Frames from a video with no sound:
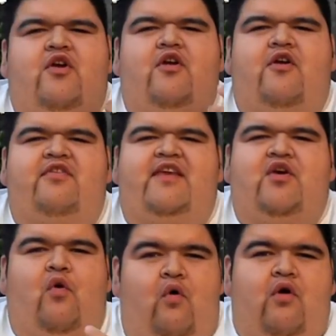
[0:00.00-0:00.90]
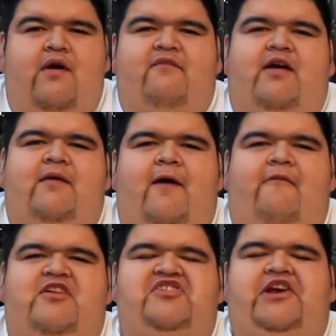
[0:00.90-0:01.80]
earthy core of a
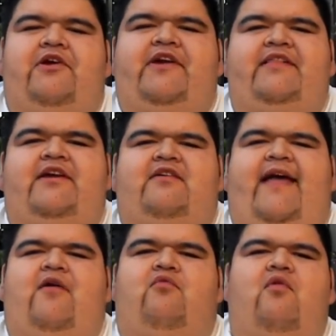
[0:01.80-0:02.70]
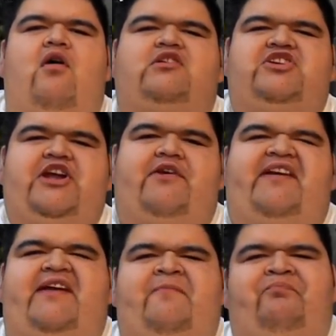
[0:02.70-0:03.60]
of a cherry in there, like a raw
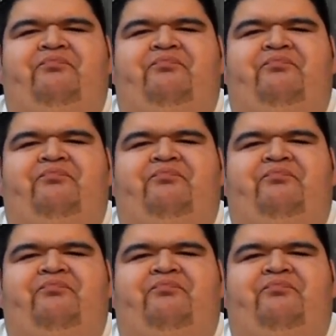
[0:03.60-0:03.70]
cherry